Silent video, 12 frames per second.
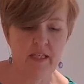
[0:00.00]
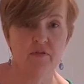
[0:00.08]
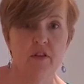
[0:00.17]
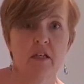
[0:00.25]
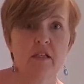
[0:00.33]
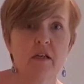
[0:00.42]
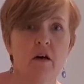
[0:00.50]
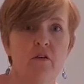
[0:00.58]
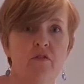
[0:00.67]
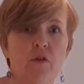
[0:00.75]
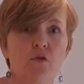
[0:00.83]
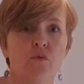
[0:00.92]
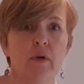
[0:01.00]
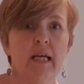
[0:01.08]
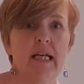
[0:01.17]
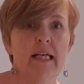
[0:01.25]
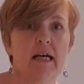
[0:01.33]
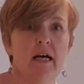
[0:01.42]
if the scar feels
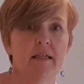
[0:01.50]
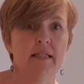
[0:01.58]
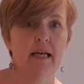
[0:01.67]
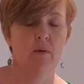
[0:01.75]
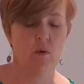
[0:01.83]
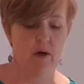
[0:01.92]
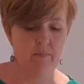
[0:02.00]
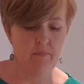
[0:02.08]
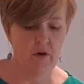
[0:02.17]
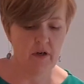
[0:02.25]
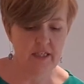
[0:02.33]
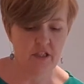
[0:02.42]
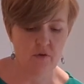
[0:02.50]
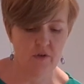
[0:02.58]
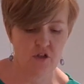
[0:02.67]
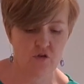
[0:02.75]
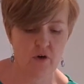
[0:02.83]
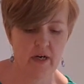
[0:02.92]
really cut down, what I might do is
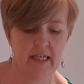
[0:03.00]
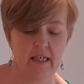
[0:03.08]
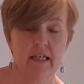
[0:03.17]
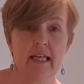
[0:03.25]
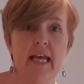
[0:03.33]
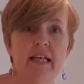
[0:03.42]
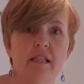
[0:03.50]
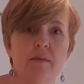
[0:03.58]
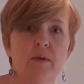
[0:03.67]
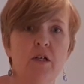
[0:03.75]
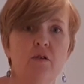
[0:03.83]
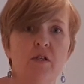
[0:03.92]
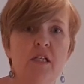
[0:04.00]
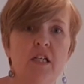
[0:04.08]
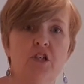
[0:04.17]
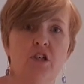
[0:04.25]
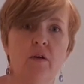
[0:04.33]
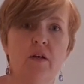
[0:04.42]
try and get some loose
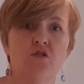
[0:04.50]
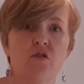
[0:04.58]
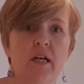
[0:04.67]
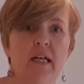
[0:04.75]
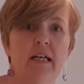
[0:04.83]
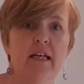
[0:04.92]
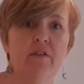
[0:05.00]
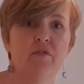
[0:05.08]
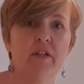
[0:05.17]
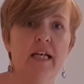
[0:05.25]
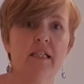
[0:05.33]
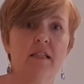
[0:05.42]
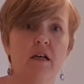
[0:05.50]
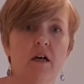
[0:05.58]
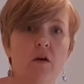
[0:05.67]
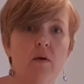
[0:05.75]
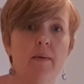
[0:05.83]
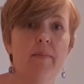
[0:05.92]
tissue and try and lift that
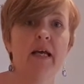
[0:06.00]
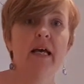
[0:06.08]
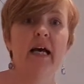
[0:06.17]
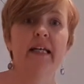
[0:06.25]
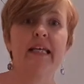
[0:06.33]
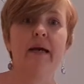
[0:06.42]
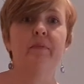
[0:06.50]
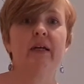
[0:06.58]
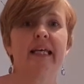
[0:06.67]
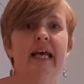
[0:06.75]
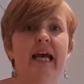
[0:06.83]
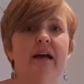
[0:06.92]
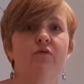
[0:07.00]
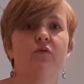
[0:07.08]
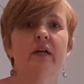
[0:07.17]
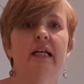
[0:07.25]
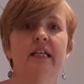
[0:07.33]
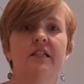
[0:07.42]
scar up and get my cat
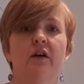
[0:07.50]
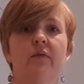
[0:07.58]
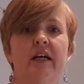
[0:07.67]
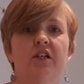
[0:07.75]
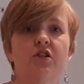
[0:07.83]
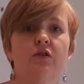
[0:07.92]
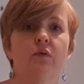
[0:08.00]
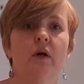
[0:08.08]
really directional